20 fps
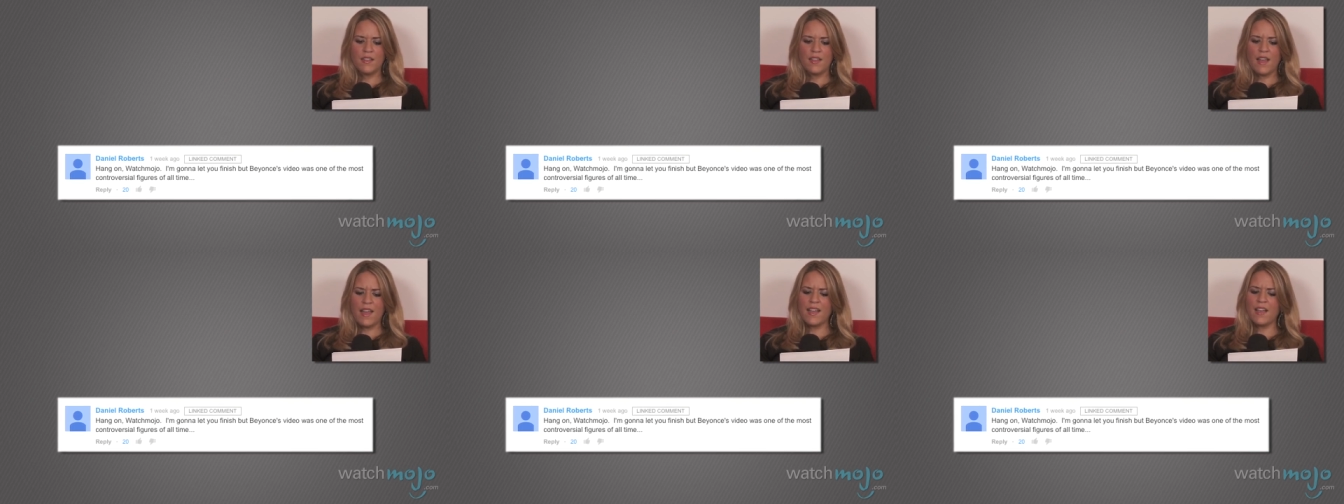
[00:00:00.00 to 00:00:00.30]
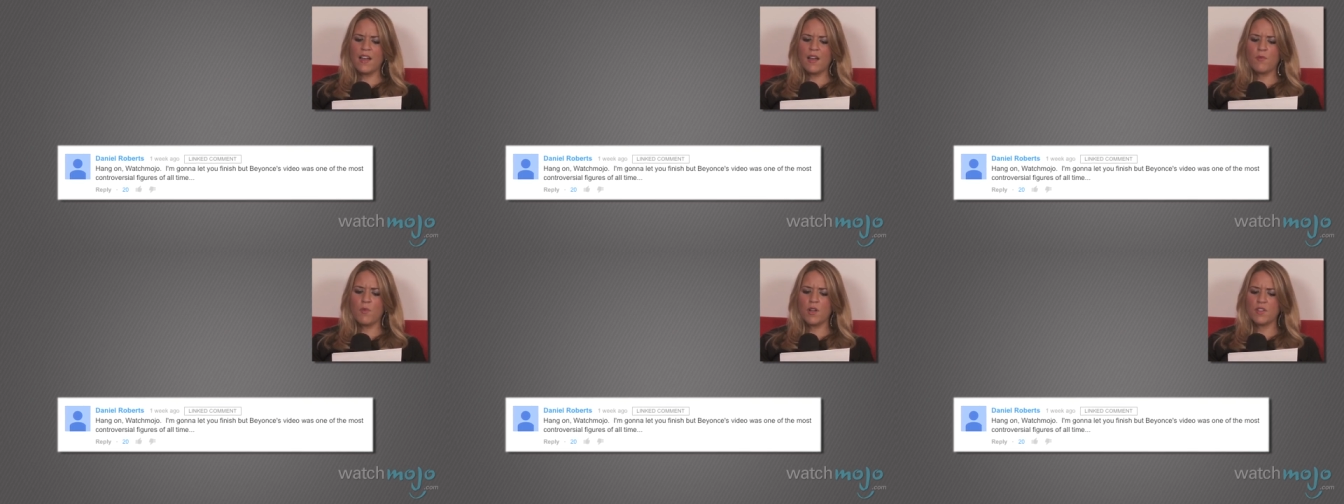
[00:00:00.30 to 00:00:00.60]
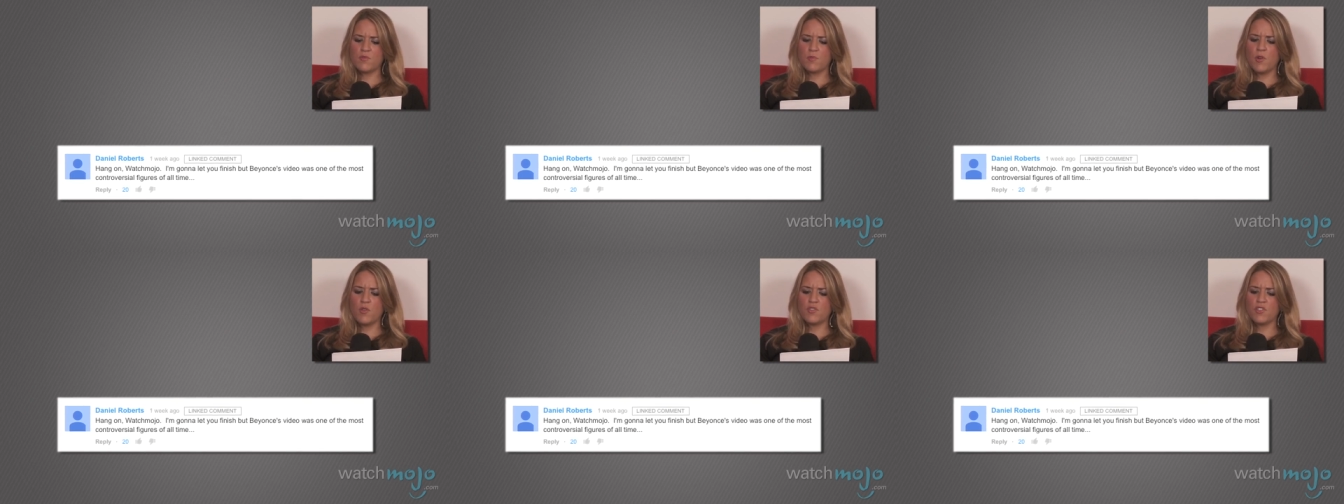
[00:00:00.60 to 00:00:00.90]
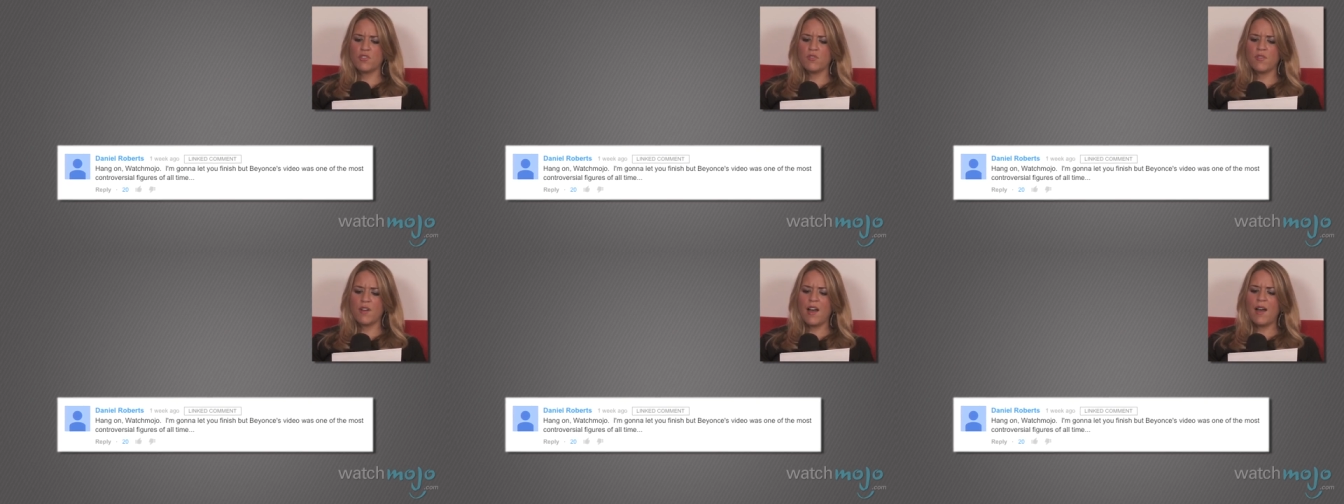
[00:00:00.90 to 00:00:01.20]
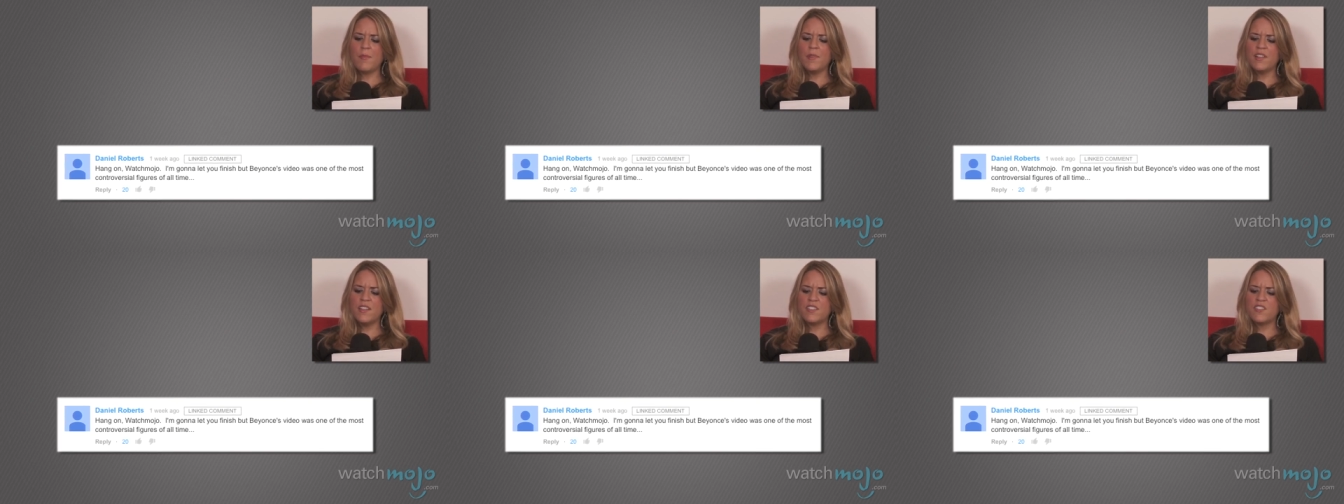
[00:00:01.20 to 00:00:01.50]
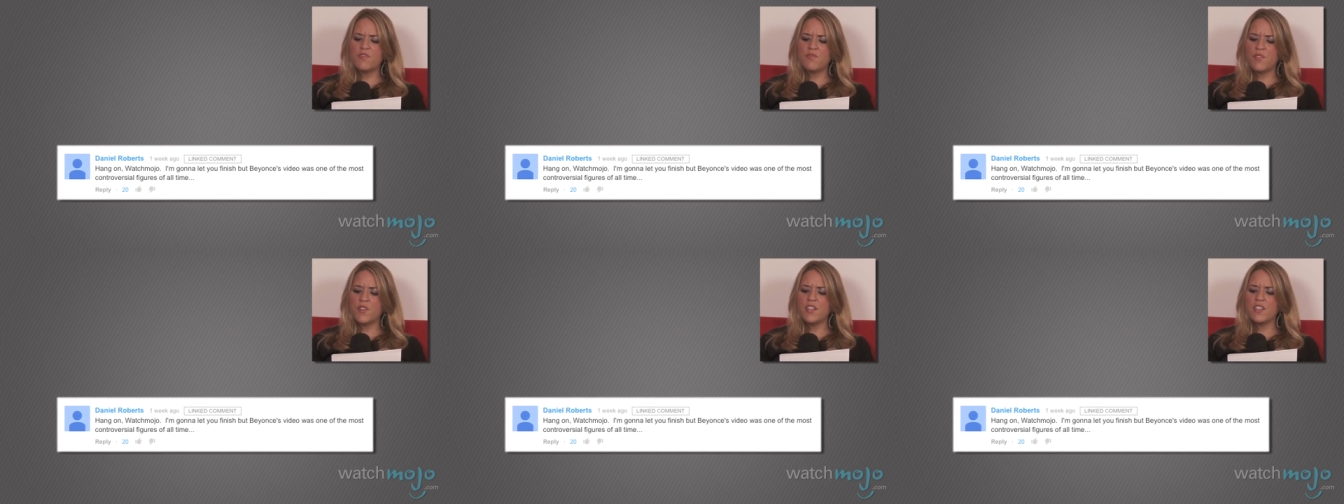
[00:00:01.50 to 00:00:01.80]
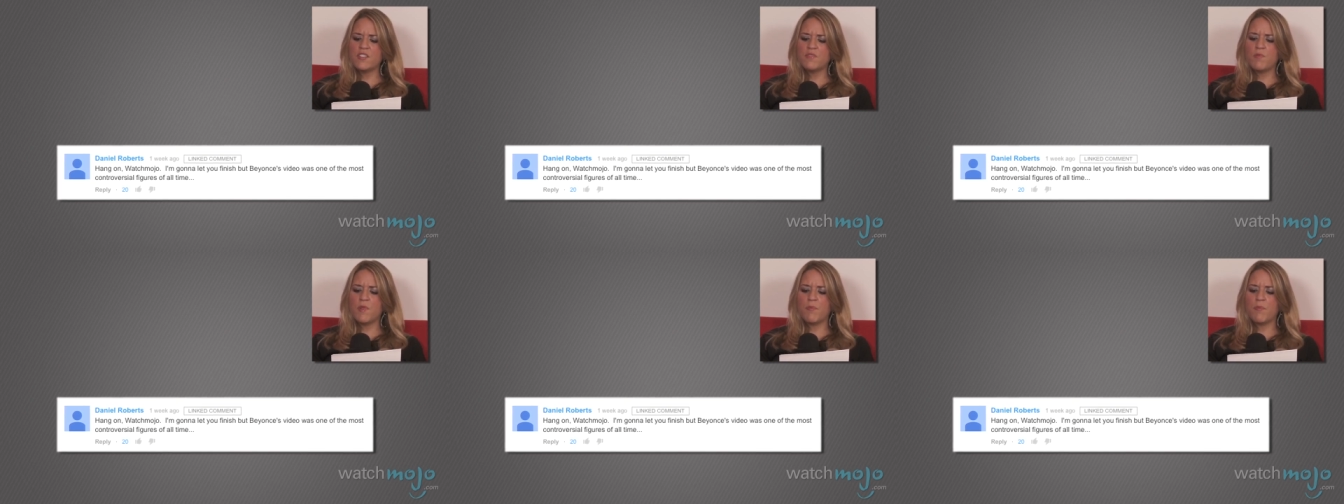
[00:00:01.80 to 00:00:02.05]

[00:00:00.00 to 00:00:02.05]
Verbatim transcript: Hang on, Watch Mojo. I'm gonna let you finish,